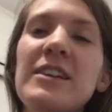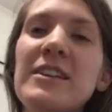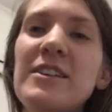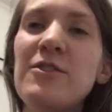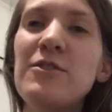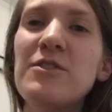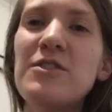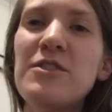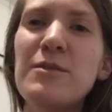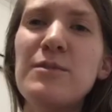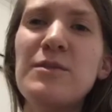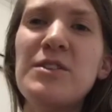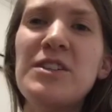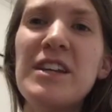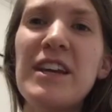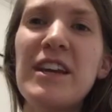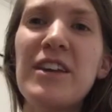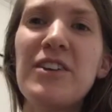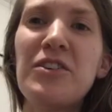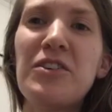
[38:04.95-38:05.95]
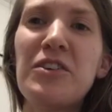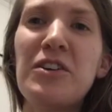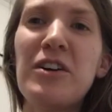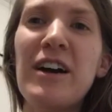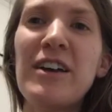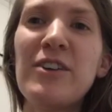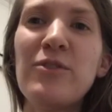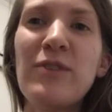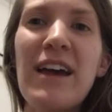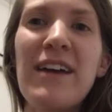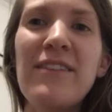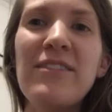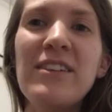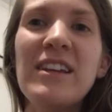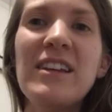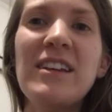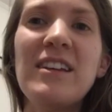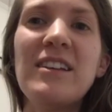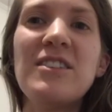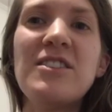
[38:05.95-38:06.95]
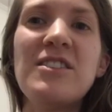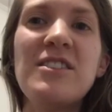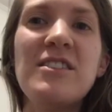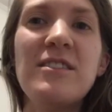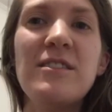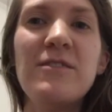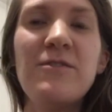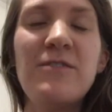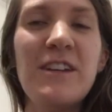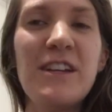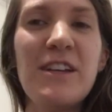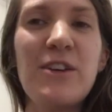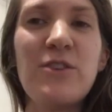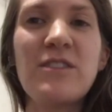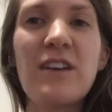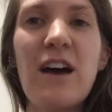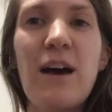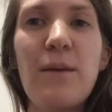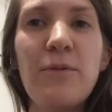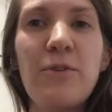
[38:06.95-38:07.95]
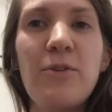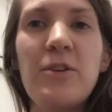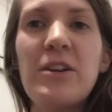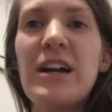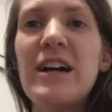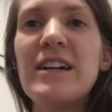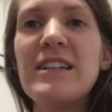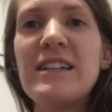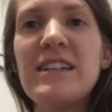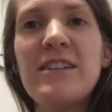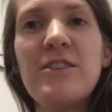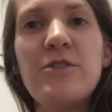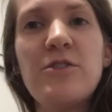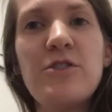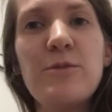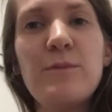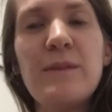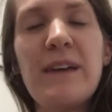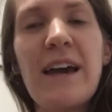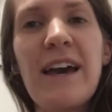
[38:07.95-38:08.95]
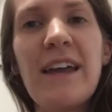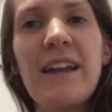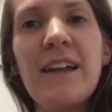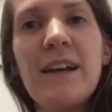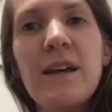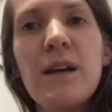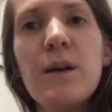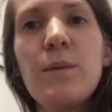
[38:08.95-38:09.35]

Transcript: a YouTube channel. I don't have any videos uploaded onto YouTube yet,